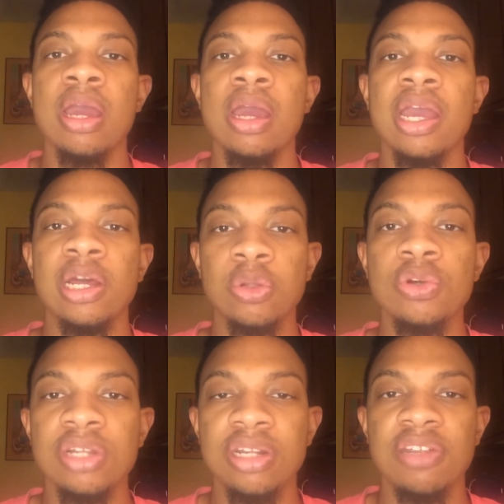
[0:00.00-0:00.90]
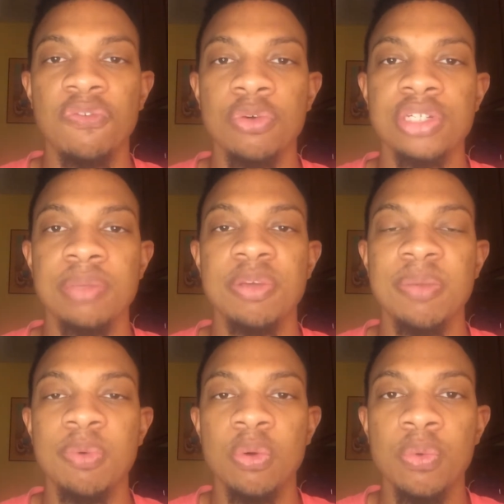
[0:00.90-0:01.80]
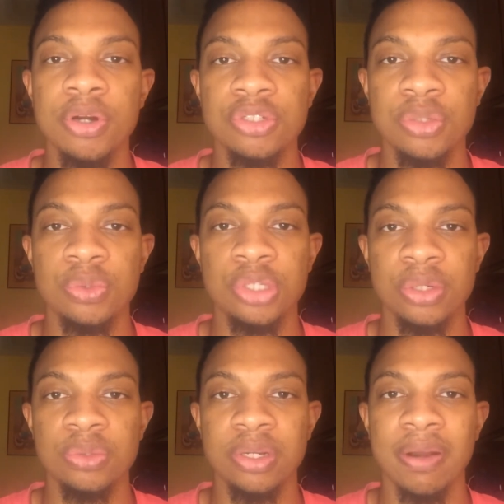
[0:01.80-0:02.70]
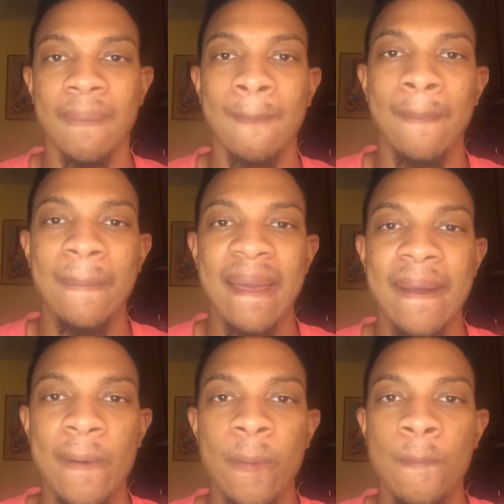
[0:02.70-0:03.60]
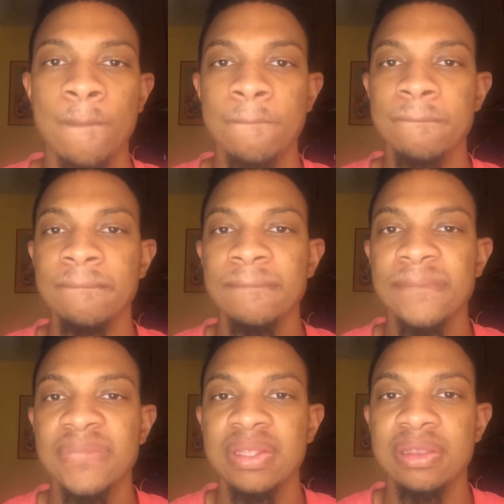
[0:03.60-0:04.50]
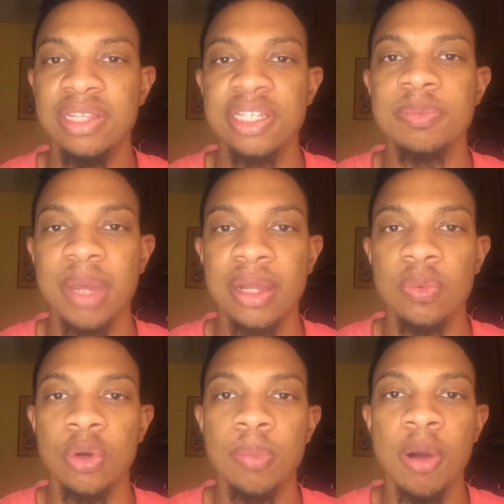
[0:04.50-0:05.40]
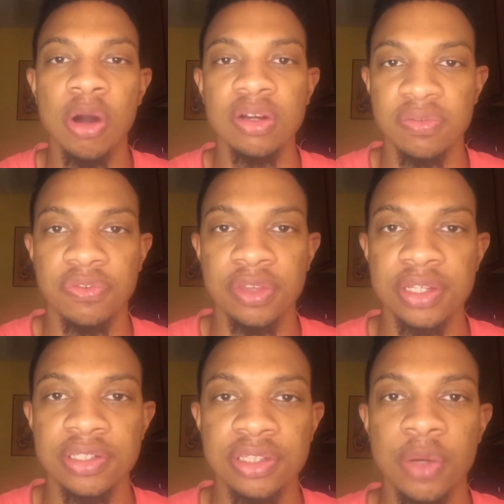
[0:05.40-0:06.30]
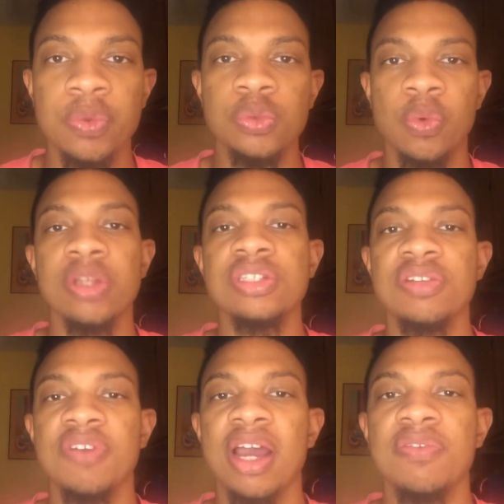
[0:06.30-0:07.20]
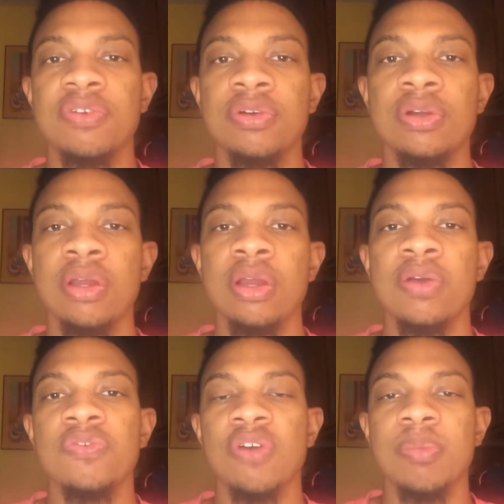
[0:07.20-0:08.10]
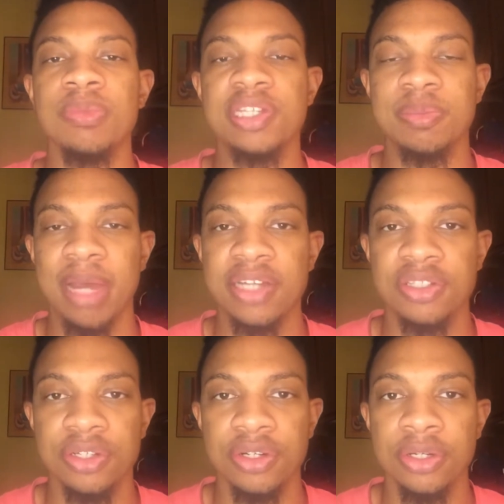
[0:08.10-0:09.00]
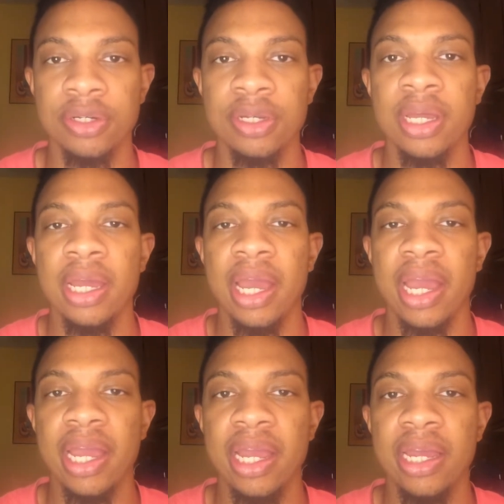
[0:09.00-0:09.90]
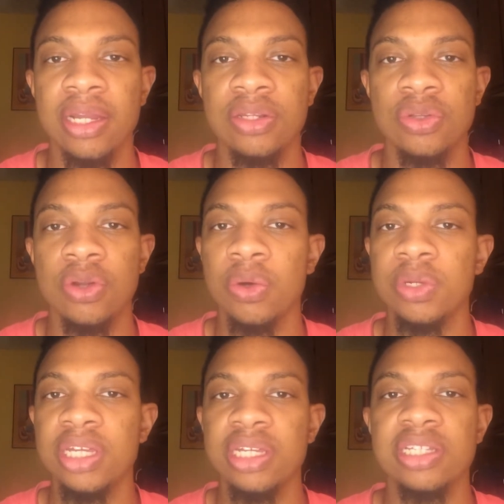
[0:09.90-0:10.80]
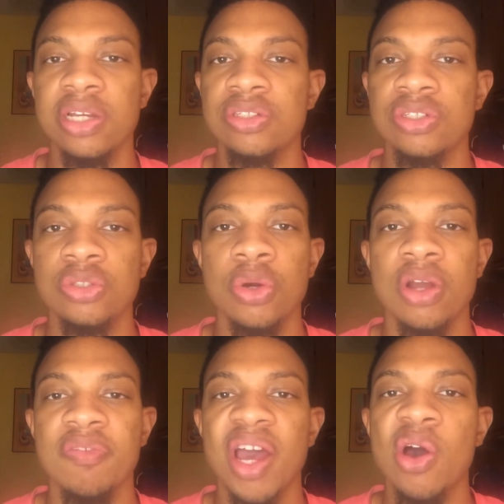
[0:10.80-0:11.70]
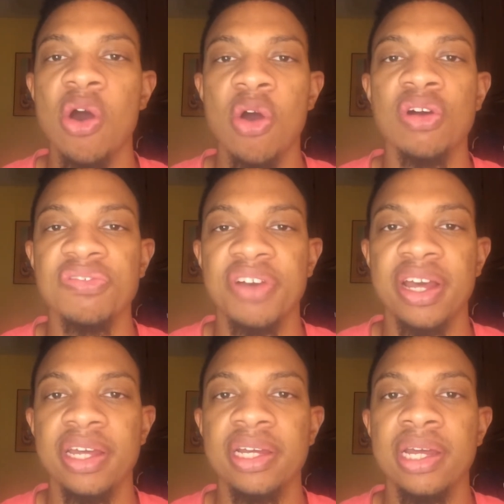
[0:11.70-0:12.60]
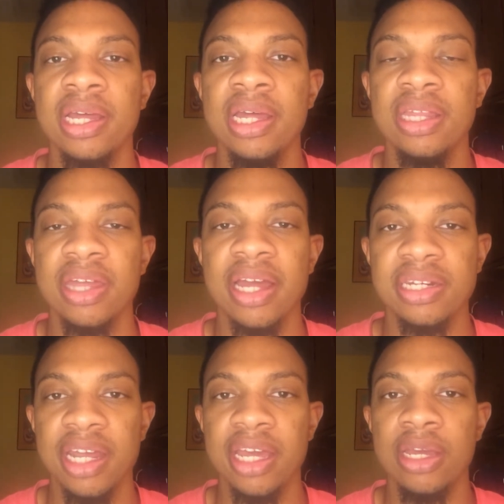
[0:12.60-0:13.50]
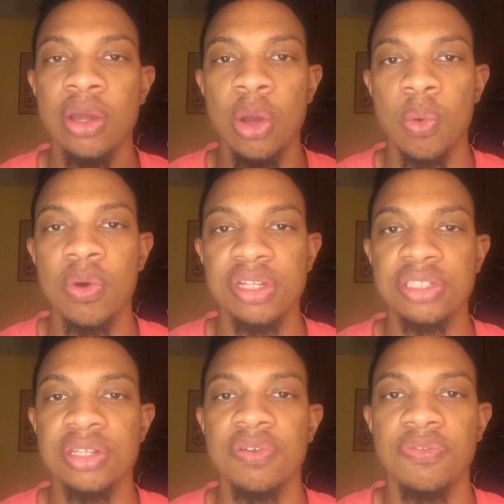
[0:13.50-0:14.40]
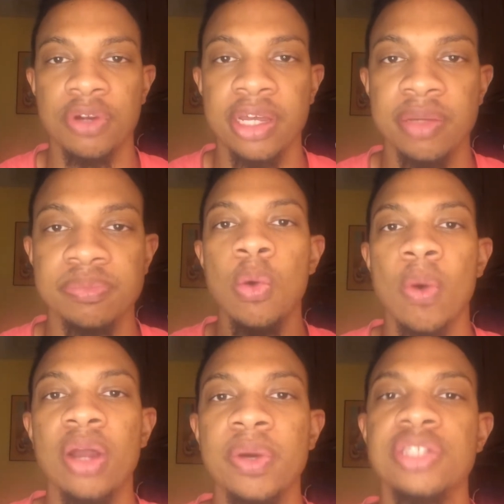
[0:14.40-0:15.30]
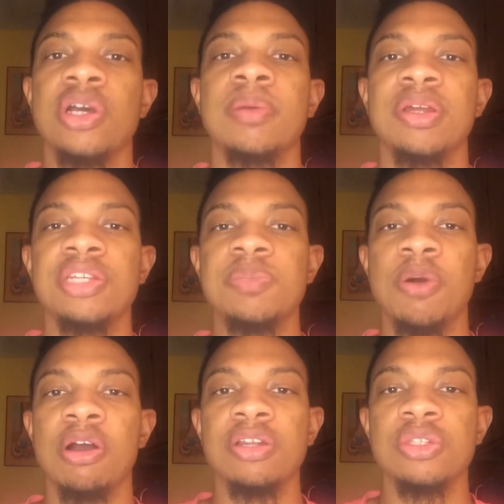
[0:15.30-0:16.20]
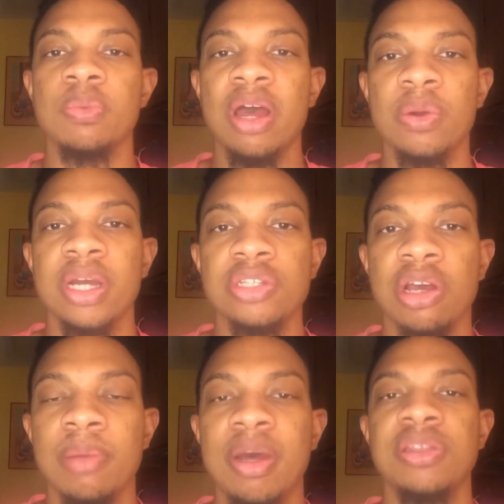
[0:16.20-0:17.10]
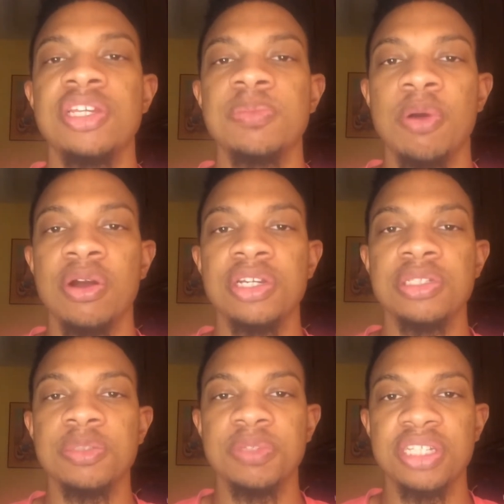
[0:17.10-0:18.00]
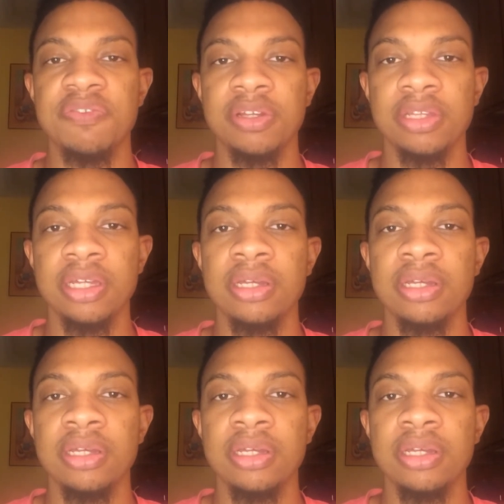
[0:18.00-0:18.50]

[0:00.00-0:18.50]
Included in these 14 people were 2 children. Now, these men were pardoned for this. There was one survivor from this massacre, and he tells the story of how horrifying that day was for him. Why do I talk about these pardons? Why do I talk about this pardon specifically?